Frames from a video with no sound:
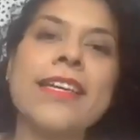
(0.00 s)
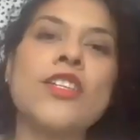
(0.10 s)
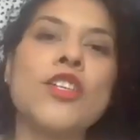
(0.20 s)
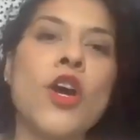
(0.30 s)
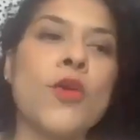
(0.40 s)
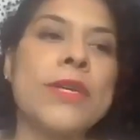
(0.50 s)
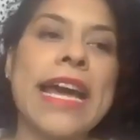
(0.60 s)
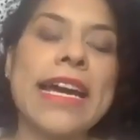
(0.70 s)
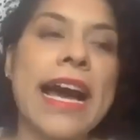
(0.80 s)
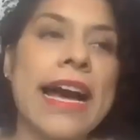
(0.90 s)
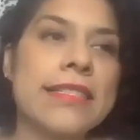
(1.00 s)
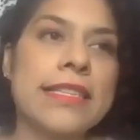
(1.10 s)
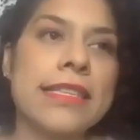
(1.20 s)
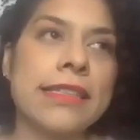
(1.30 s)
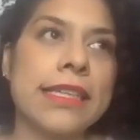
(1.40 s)
not
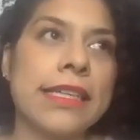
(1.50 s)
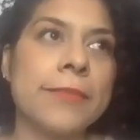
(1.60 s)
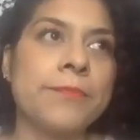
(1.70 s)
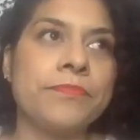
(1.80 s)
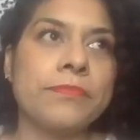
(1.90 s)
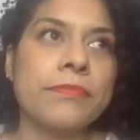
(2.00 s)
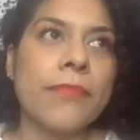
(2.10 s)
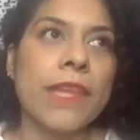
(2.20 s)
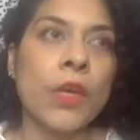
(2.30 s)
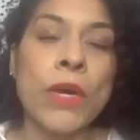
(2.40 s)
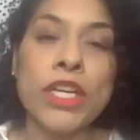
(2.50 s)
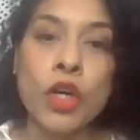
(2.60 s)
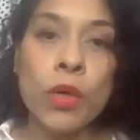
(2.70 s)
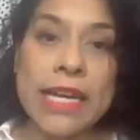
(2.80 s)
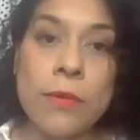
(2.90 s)
constantly, when
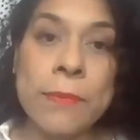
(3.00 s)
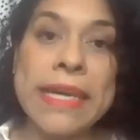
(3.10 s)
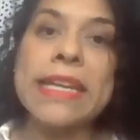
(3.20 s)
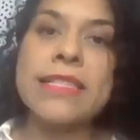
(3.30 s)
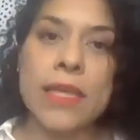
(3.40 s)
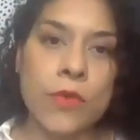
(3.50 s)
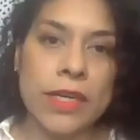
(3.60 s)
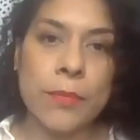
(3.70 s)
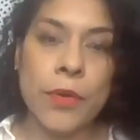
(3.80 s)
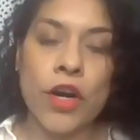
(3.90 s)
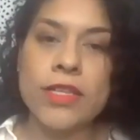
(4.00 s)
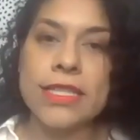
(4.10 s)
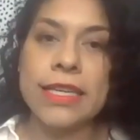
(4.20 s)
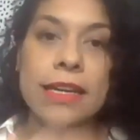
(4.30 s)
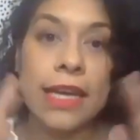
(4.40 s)
you're meeting someone in
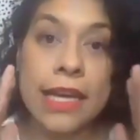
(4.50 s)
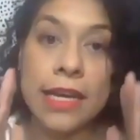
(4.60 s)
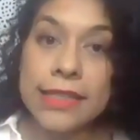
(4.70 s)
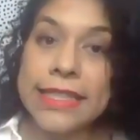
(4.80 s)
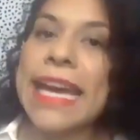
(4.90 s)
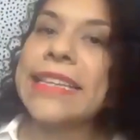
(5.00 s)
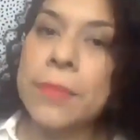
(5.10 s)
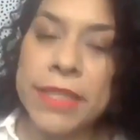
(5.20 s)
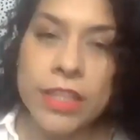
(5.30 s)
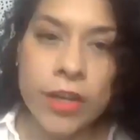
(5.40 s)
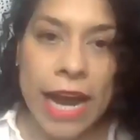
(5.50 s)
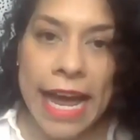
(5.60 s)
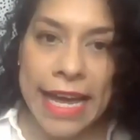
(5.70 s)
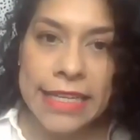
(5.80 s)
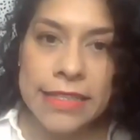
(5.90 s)
person, look at them in their
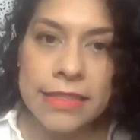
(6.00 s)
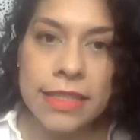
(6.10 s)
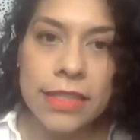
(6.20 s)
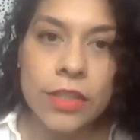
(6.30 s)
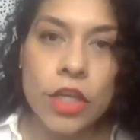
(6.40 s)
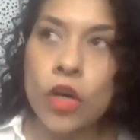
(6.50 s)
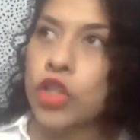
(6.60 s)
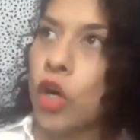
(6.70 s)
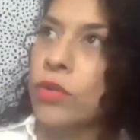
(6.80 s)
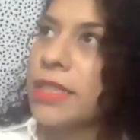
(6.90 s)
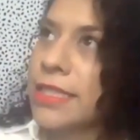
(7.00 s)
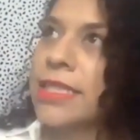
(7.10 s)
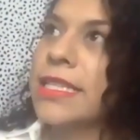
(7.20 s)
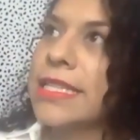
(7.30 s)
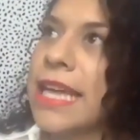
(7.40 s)
eyes, don't look
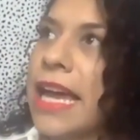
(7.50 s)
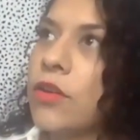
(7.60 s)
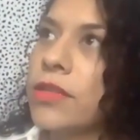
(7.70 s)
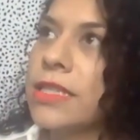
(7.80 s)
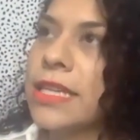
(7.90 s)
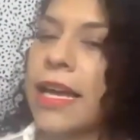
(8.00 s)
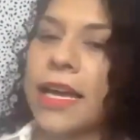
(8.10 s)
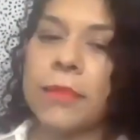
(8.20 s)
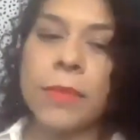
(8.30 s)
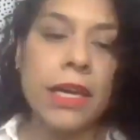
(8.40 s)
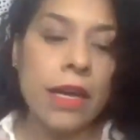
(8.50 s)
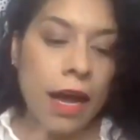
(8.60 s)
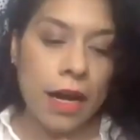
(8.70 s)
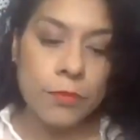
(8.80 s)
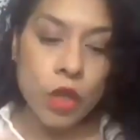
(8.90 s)
to the side all the time.
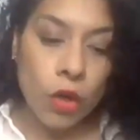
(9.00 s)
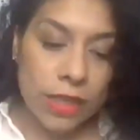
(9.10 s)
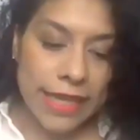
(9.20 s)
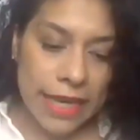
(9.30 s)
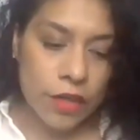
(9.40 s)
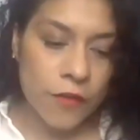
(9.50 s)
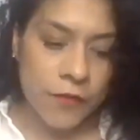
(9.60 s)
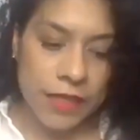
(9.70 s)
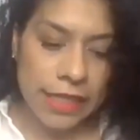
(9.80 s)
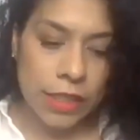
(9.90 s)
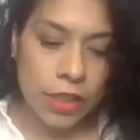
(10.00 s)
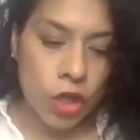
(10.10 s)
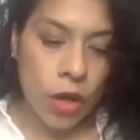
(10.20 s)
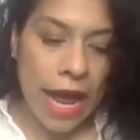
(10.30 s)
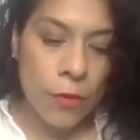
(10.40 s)
Don't look at your feet.
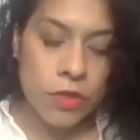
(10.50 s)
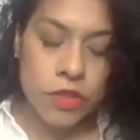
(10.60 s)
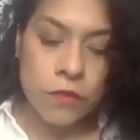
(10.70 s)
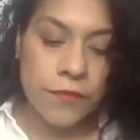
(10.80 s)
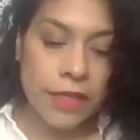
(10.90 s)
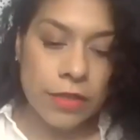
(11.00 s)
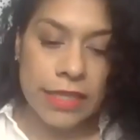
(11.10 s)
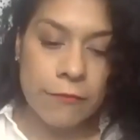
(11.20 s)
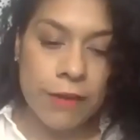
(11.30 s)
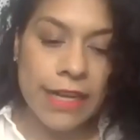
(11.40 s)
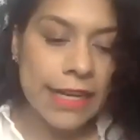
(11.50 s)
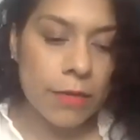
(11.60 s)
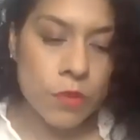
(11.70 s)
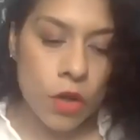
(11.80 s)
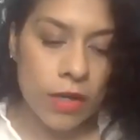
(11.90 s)
How would you feel if right now
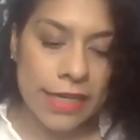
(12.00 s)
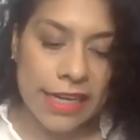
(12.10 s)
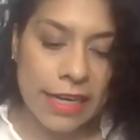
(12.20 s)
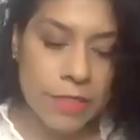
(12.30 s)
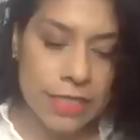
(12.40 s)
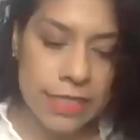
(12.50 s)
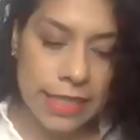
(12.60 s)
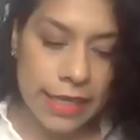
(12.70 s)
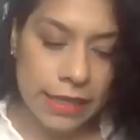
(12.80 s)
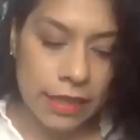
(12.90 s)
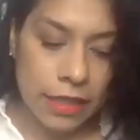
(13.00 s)
I'm talking and I'm just like,